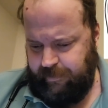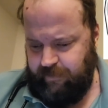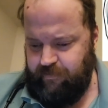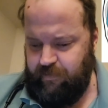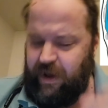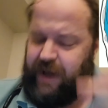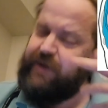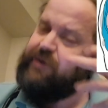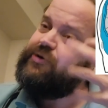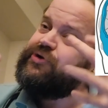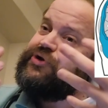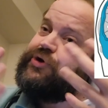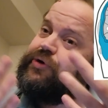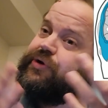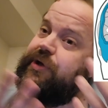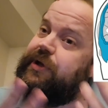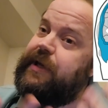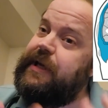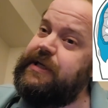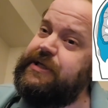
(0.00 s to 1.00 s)

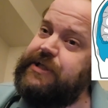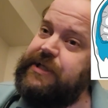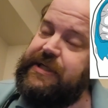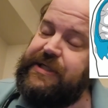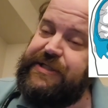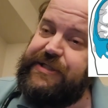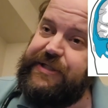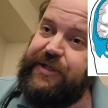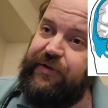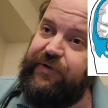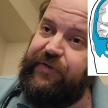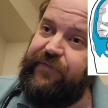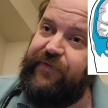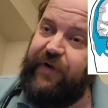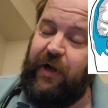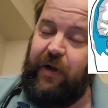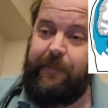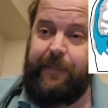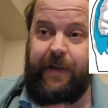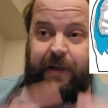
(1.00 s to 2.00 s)
Microcirculation is still
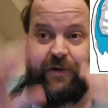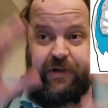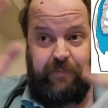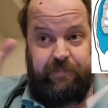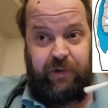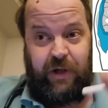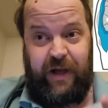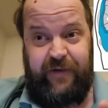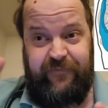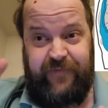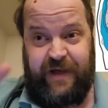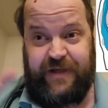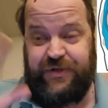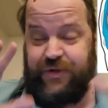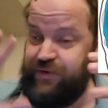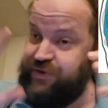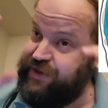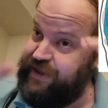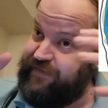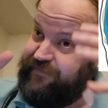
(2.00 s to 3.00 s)
developing. The blood
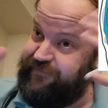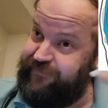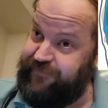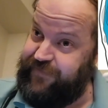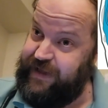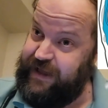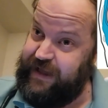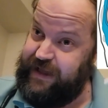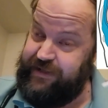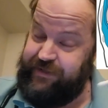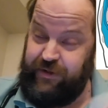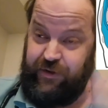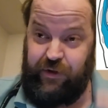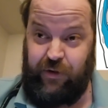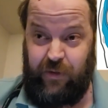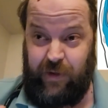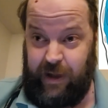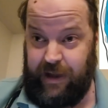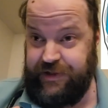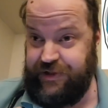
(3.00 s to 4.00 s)
vessels that feed the
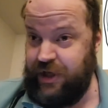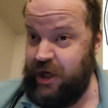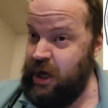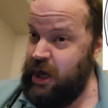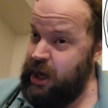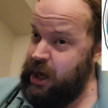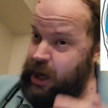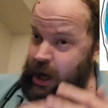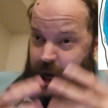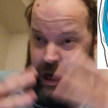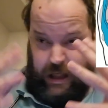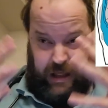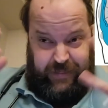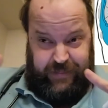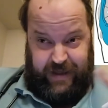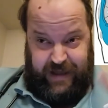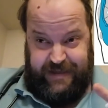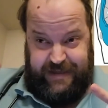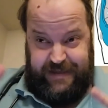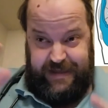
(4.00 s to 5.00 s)
neurons,
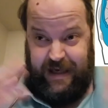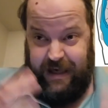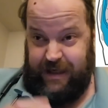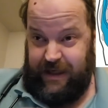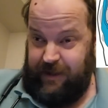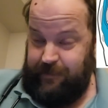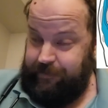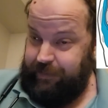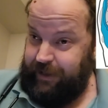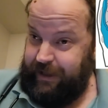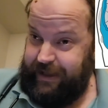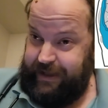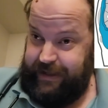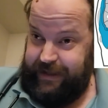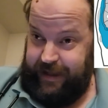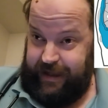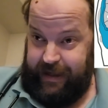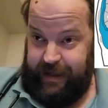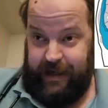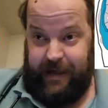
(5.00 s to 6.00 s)
that's not complete
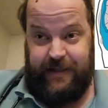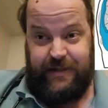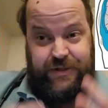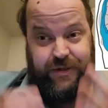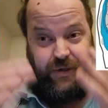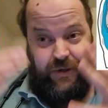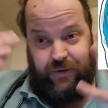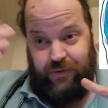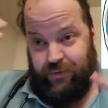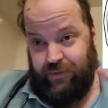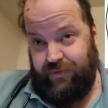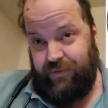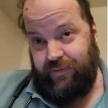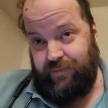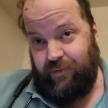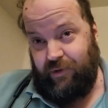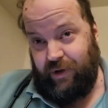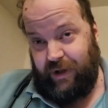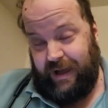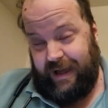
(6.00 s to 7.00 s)
yet. And so you're
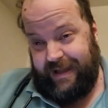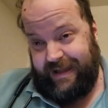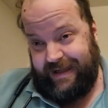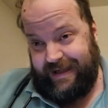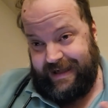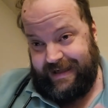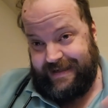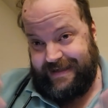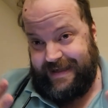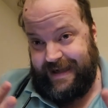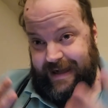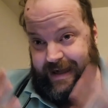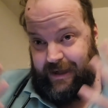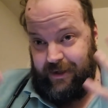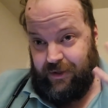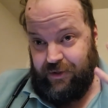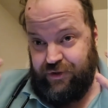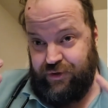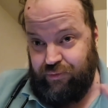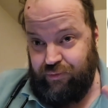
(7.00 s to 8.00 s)
more likely to get
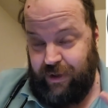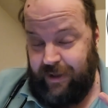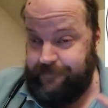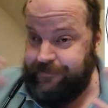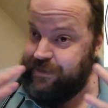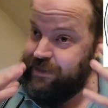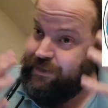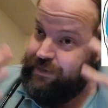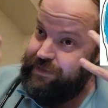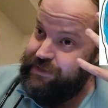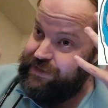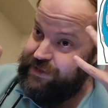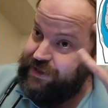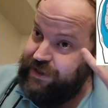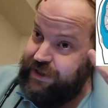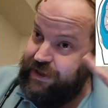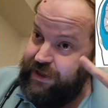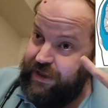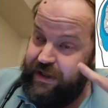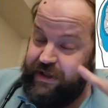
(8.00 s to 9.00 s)
tears, ruptures,
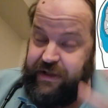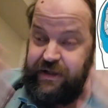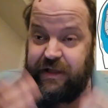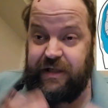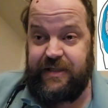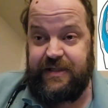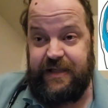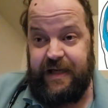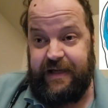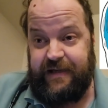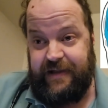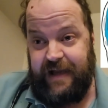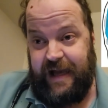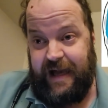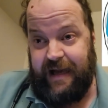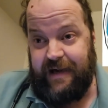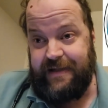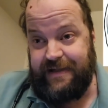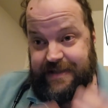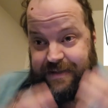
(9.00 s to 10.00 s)
things like
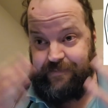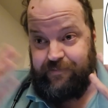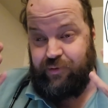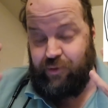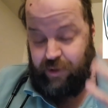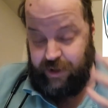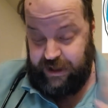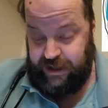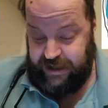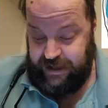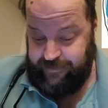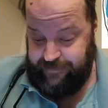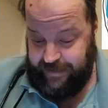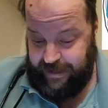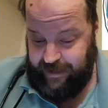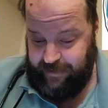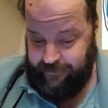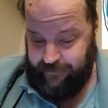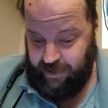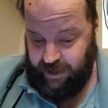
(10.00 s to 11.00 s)
that. It's important to keep
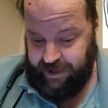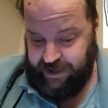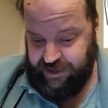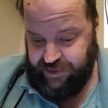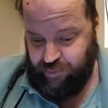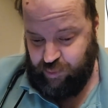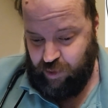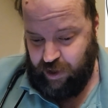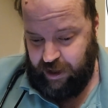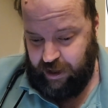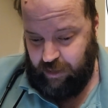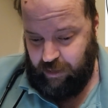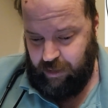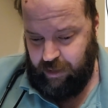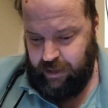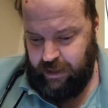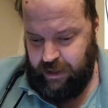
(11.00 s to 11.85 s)
that in mind as well.